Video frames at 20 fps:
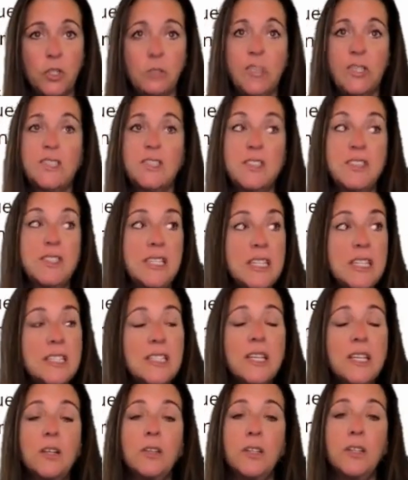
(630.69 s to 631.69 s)
but it's a
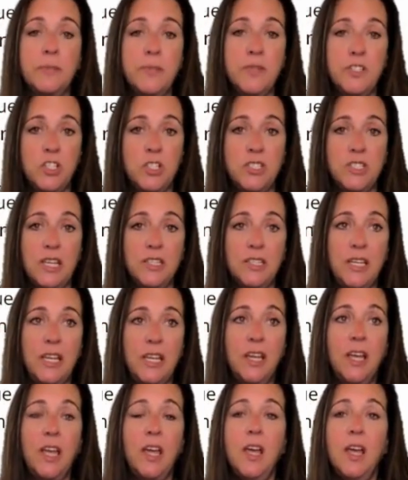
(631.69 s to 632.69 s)
detailed imaging
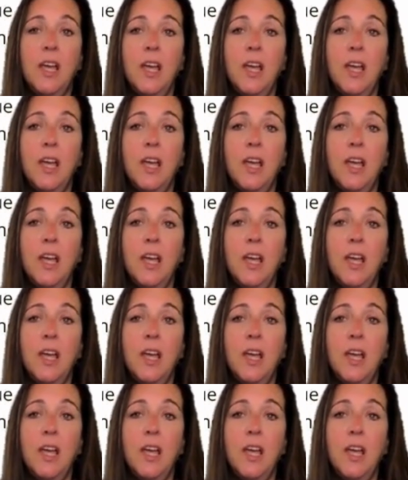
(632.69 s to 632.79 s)
technique